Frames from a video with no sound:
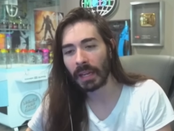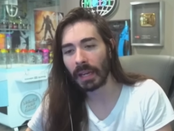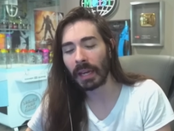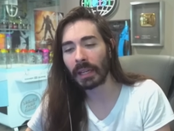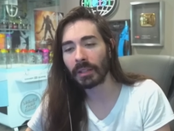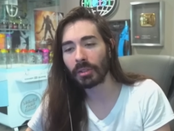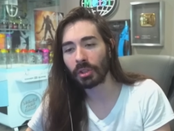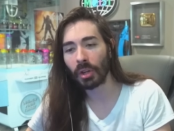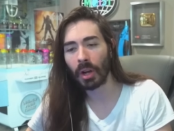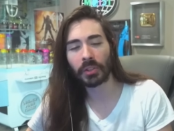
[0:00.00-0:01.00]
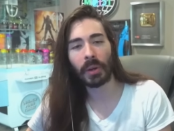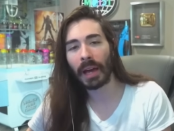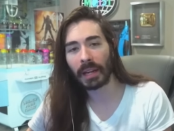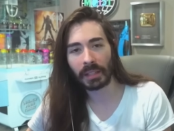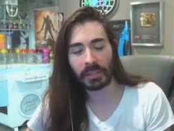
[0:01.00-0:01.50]
And she also
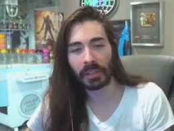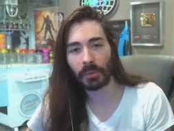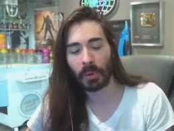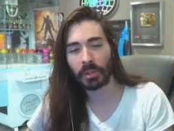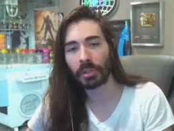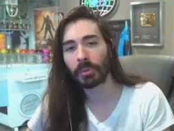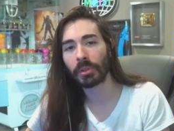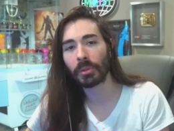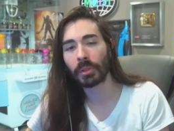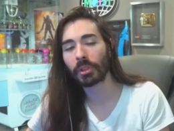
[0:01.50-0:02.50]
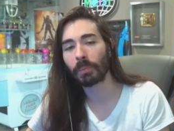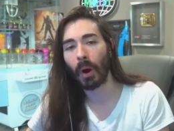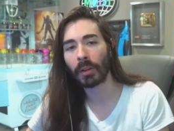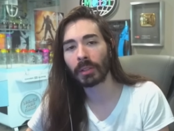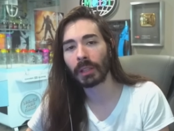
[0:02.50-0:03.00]
had an incident where she was doing
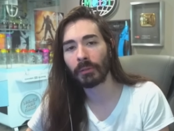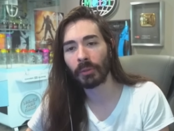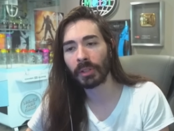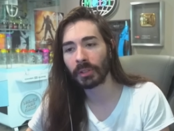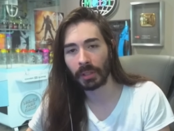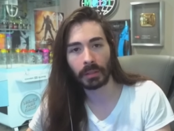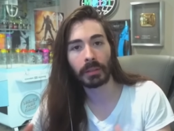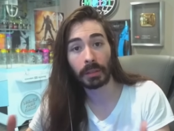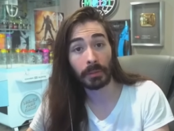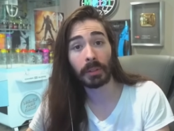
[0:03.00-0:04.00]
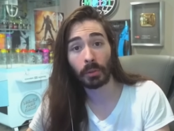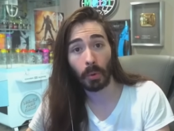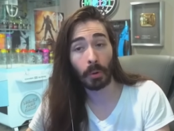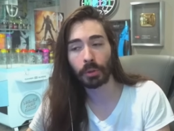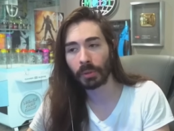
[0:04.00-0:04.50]
spark deliveries and giving
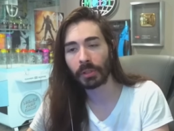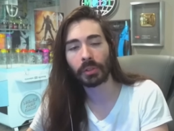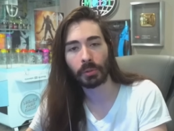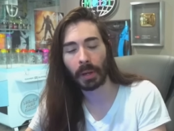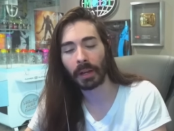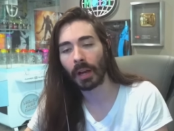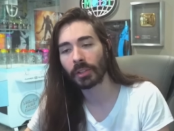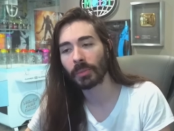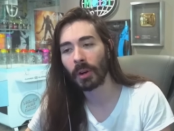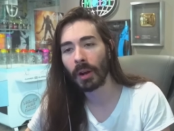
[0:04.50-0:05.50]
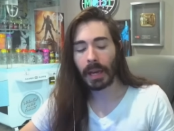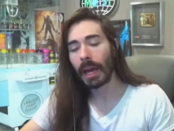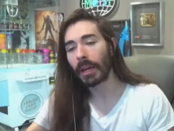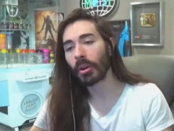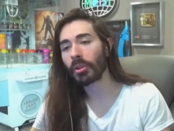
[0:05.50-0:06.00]
groceries to a customer,
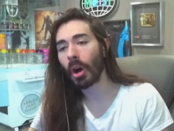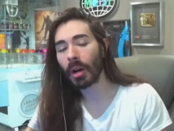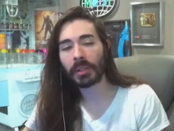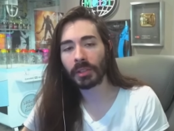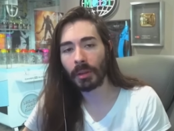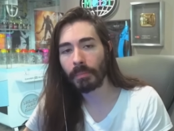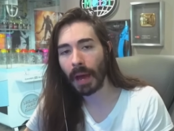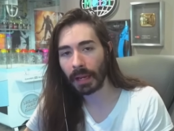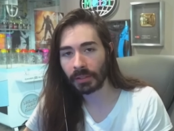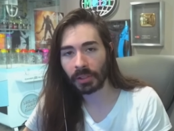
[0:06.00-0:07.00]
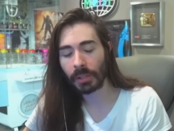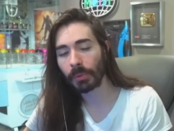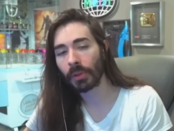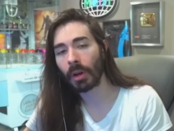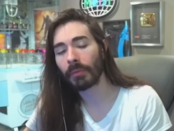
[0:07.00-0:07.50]
and her dog is in the back seat
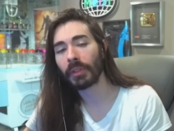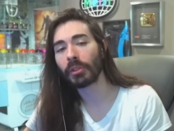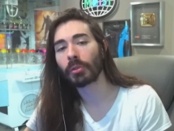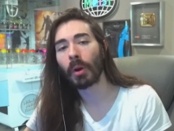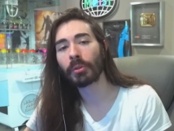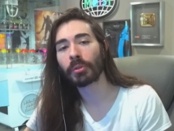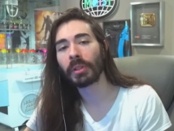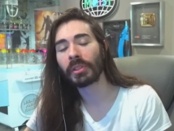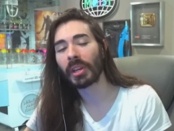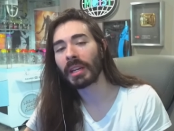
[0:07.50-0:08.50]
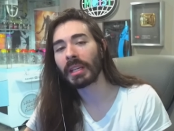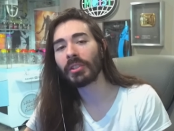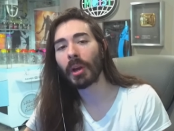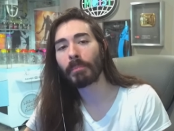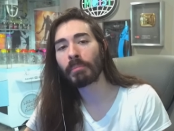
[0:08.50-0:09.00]
with all of these groceries and
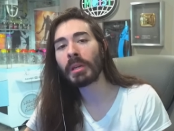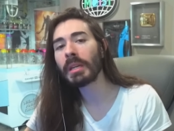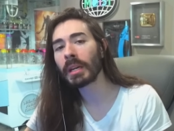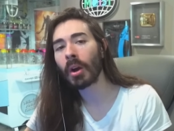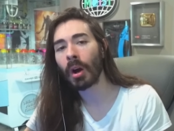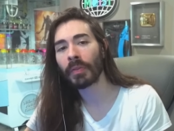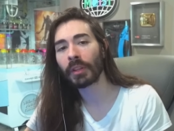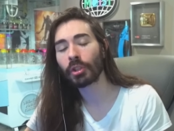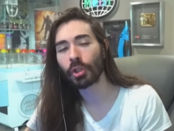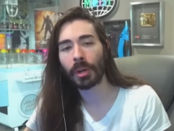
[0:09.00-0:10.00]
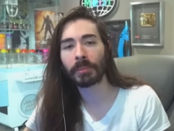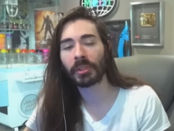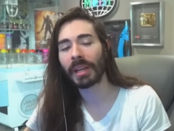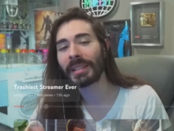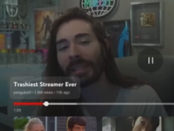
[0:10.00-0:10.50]
ends up peeing on the chips
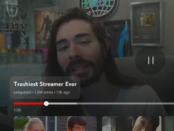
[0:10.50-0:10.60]
and